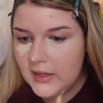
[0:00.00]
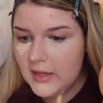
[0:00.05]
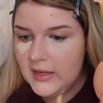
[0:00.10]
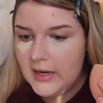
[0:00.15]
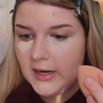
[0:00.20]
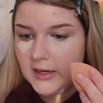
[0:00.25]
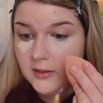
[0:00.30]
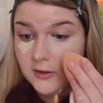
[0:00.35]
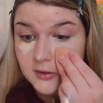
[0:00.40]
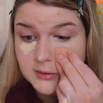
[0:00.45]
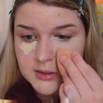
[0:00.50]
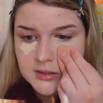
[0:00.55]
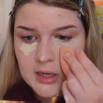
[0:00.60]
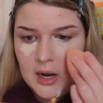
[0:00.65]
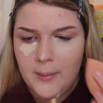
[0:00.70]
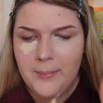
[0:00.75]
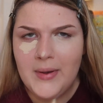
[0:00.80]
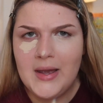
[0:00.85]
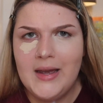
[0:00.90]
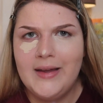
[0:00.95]
And I looked it
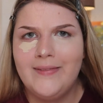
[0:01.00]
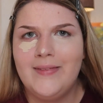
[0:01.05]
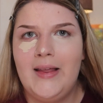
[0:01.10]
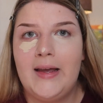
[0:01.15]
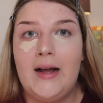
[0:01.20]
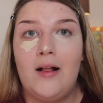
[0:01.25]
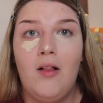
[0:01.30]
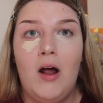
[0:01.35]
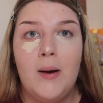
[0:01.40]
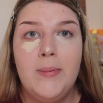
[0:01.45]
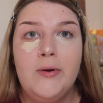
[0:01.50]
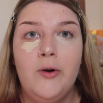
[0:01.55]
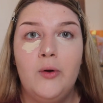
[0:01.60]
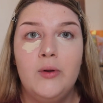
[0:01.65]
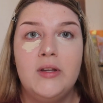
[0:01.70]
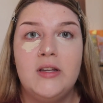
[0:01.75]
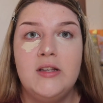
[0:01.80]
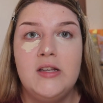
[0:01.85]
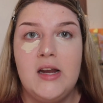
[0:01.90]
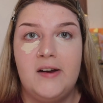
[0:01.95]
up, and like a lot of
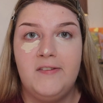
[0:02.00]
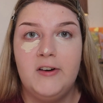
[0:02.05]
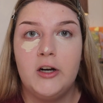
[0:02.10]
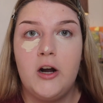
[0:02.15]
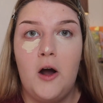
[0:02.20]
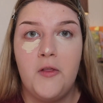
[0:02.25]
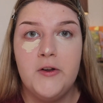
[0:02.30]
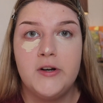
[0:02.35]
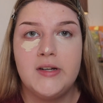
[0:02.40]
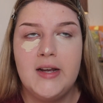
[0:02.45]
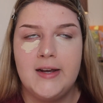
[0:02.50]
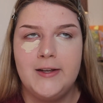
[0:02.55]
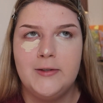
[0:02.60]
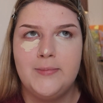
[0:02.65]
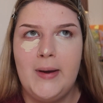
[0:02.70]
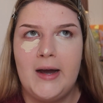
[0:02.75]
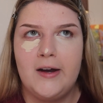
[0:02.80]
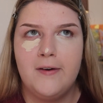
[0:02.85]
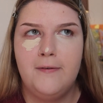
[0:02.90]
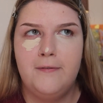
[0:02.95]
people never got their
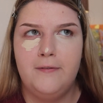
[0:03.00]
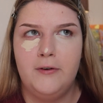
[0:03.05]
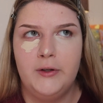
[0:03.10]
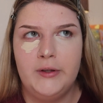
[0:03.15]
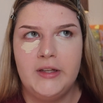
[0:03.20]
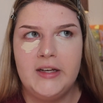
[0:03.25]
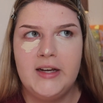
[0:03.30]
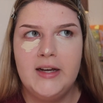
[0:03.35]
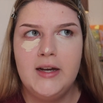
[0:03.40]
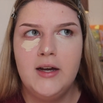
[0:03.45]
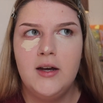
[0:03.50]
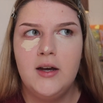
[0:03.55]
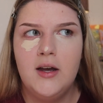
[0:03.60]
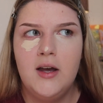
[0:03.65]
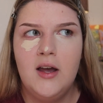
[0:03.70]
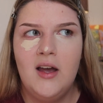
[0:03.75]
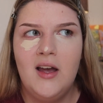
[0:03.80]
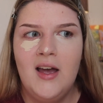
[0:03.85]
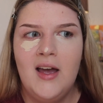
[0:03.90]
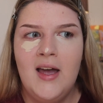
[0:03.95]
taste back fully,
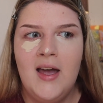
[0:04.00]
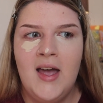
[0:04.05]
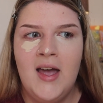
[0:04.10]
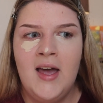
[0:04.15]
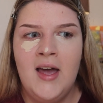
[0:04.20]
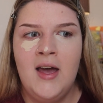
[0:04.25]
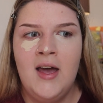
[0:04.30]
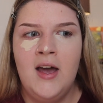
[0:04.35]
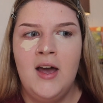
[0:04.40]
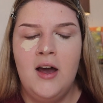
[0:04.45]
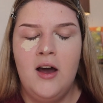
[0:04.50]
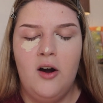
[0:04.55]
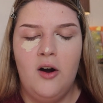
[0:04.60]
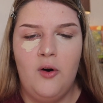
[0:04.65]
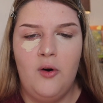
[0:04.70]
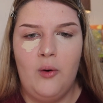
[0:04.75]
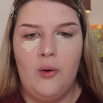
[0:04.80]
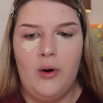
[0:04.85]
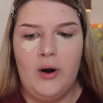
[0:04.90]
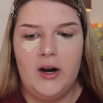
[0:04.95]

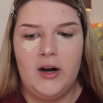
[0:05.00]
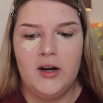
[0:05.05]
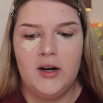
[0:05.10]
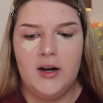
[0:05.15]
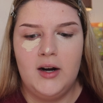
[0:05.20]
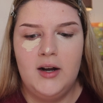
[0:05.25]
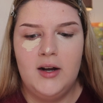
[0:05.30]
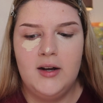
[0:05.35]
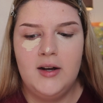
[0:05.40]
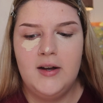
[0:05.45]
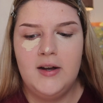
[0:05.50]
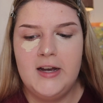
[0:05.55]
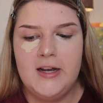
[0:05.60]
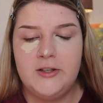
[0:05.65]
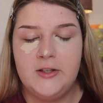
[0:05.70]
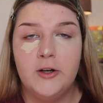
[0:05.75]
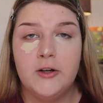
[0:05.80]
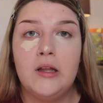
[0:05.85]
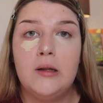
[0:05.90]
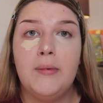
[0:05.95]
or it
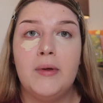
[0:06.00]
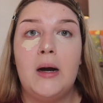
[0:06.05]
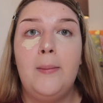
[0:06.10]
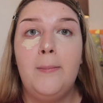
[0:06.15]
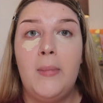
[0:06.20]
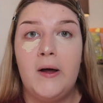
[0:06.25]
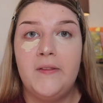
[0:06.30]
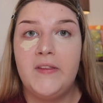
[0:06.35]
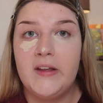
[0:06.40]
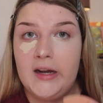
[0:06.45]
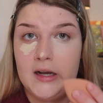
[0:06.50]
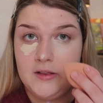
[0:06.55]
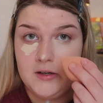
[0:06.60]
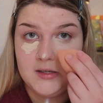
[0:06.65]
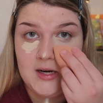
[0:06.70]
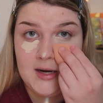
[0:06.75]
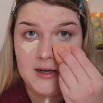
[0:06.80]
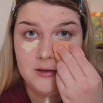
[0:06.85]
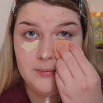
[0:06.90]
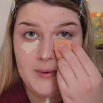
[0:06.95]
took them like a month to get their
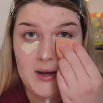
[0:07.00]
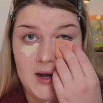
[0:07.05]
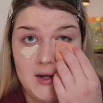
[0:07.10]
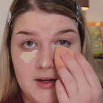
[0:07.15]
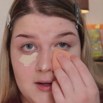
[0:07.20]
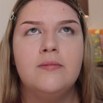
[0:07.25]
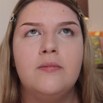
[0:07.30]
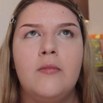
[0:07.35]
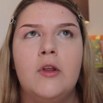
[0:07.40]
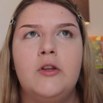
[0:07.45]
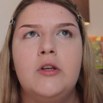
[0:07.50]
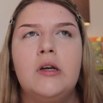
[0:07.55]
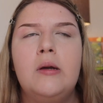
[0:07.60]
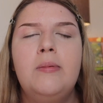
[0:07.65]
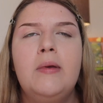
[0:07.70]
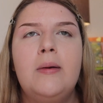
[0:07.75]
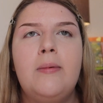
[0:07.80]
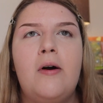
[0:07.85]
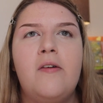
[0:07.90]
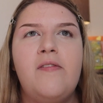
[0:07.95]
taste back. It took
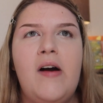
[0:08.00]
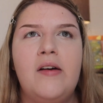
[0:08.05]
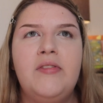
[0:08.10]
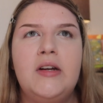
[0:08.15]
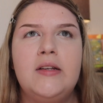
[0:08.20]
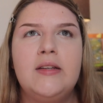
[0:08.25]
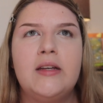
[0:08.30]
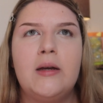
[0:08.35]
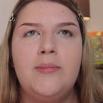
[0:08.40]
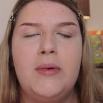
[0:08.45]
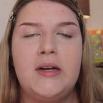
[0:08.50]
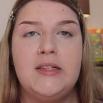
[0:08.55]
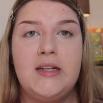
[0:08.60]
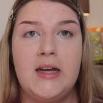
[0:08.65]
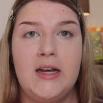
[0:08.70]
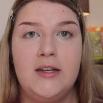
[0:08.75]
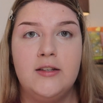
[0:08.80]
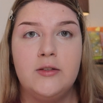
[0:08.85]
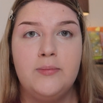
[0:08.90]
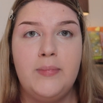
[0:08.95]
me about 5 days to get my
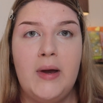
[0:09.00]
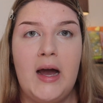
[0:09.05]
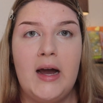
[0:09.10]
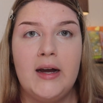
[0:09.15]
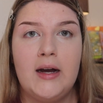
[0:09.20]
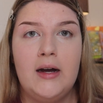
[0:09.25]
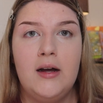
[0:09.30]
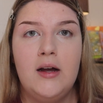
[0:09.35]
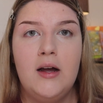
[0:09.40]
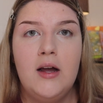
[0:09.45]
taste back.